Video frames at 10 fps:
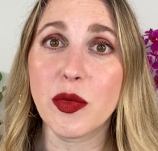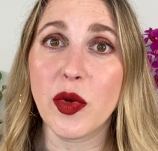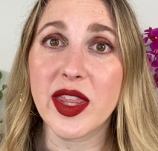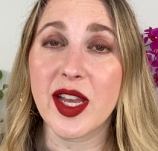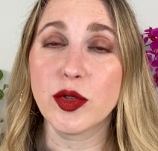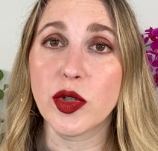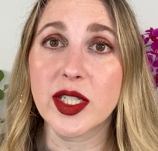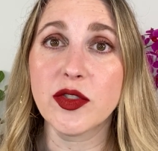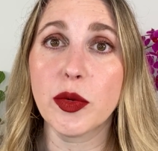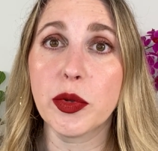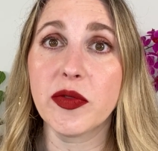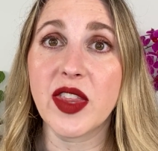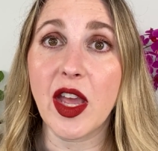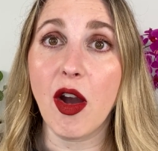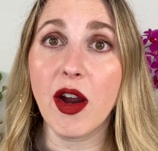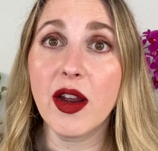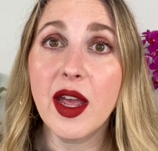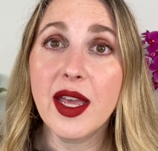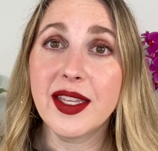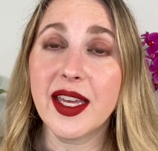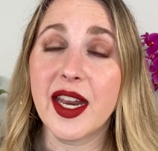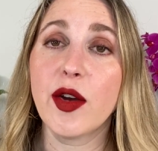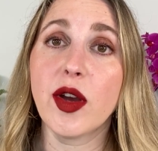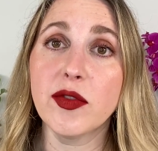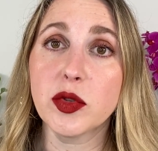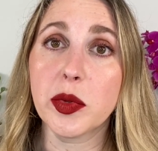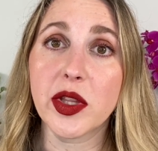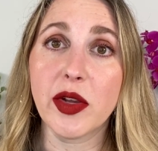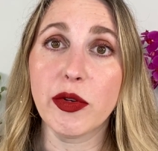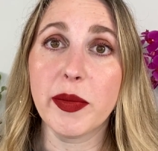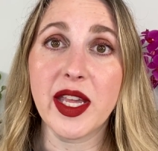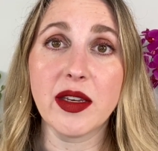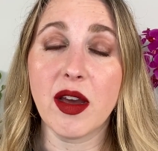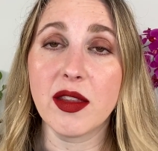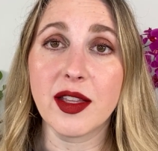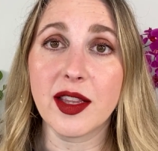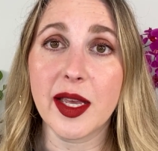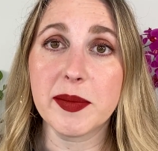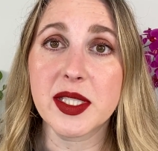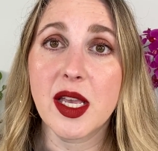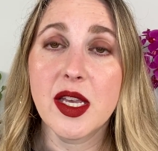with how transfer proof they are, yet how comfortable they remain on the lips.